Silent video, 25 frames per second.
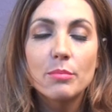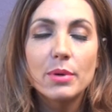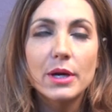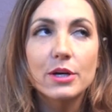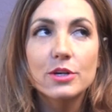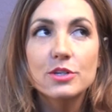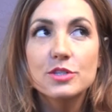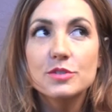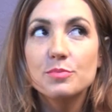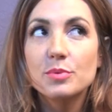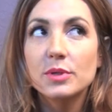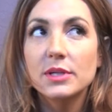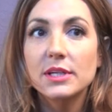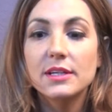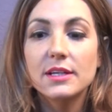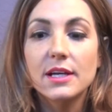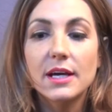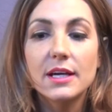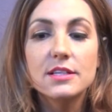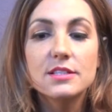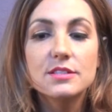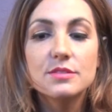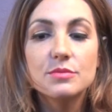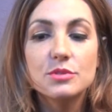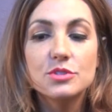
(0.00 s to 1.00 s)
Pairs pretty
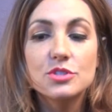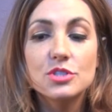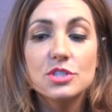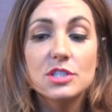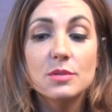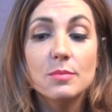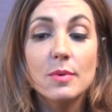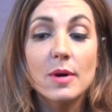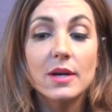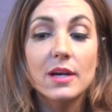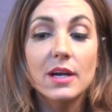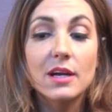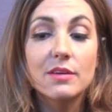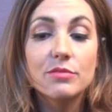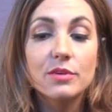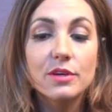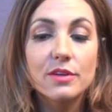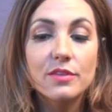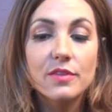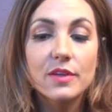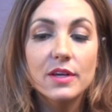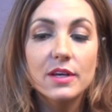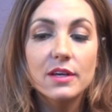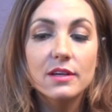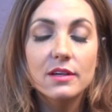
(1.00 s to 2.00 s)
nice with just about
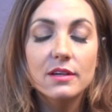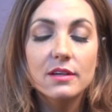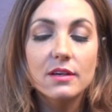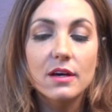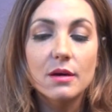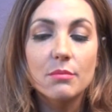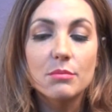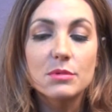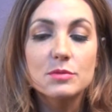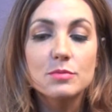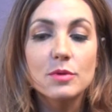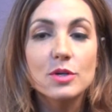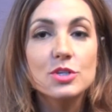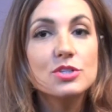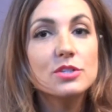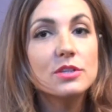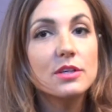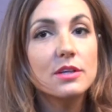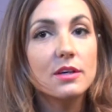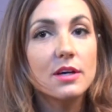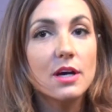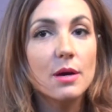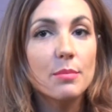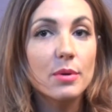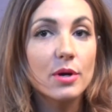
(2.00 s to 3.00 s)
everything, especially
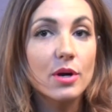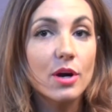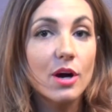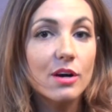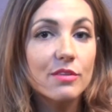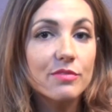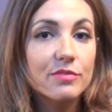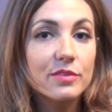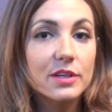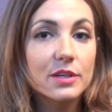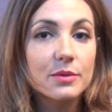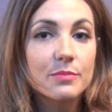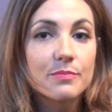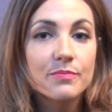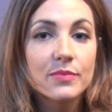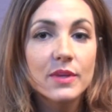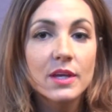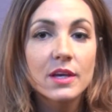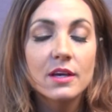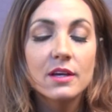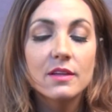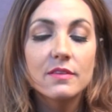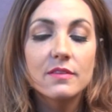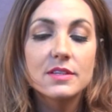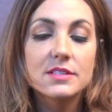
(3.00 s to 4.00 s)
a cup of coffee.
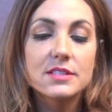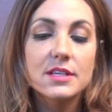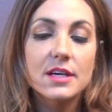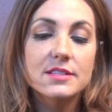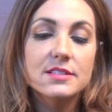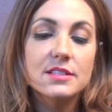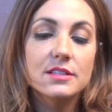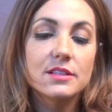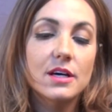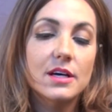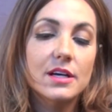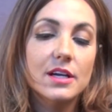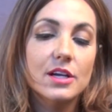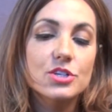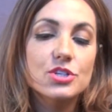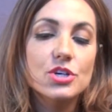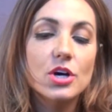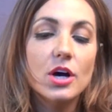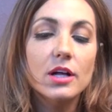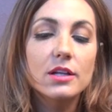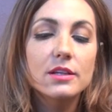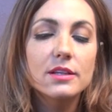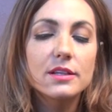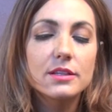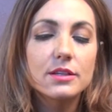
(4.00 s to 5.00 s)
This has a lot of
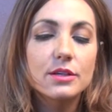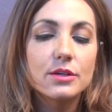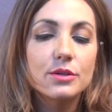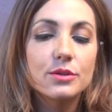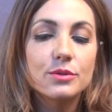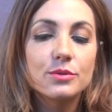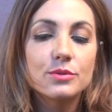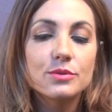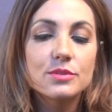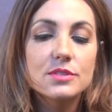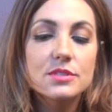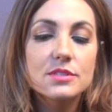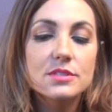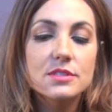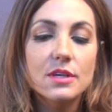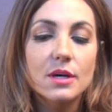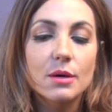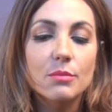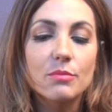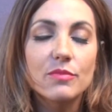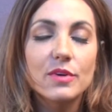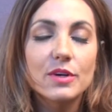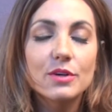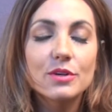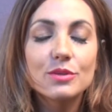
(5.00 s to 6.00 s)
chocolate notes,
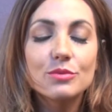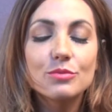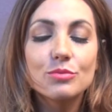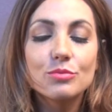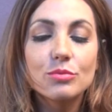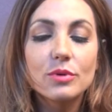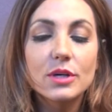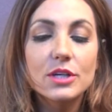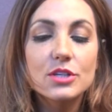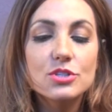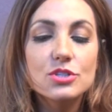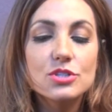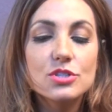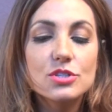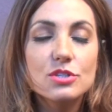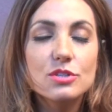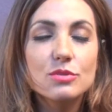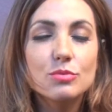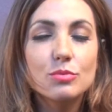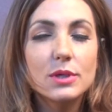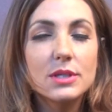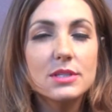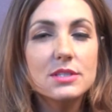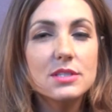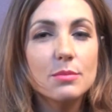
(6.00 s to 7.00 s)
very rich,
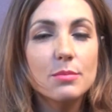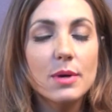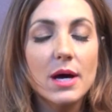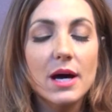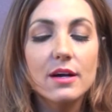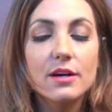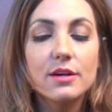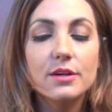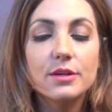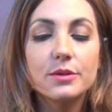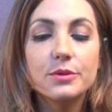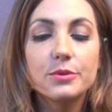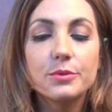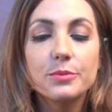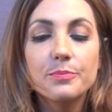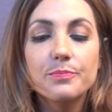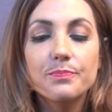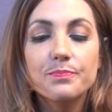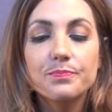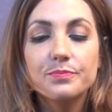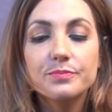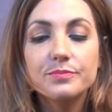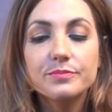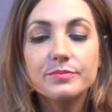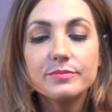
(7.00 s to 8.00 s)
sweet tobacco,
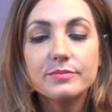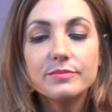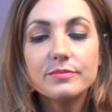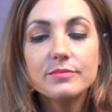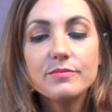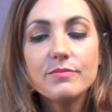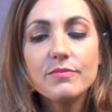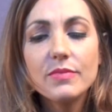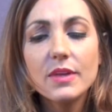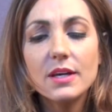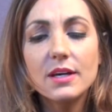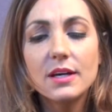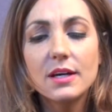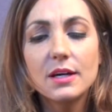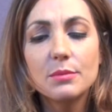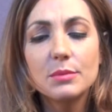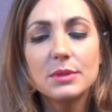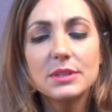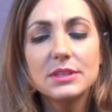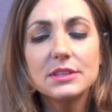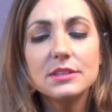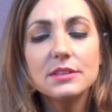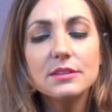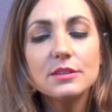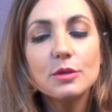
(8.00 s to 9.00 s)
a
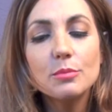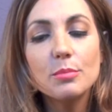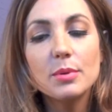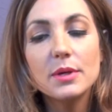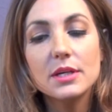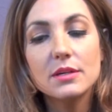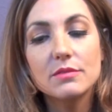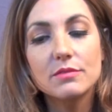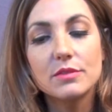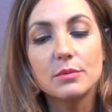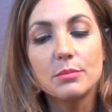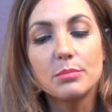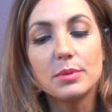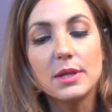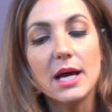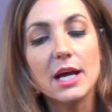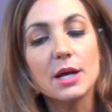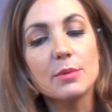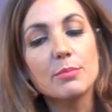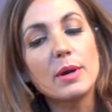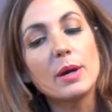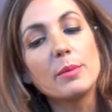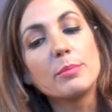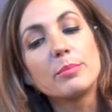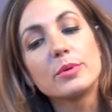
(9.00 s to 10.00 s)
little bit of a
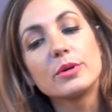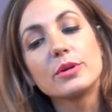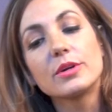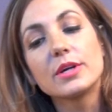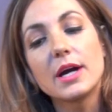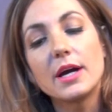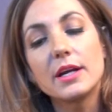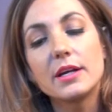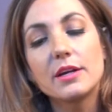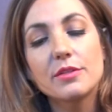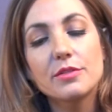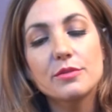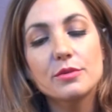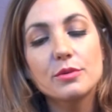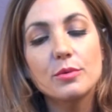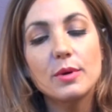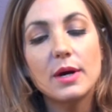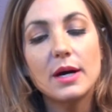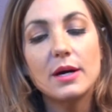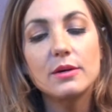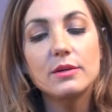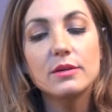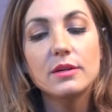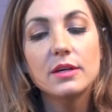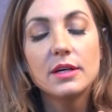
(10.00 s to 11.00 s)
black pepper kind of
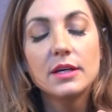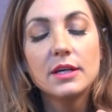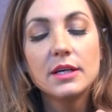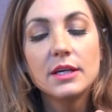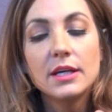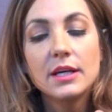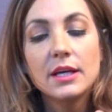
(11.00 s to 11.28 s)
throughout,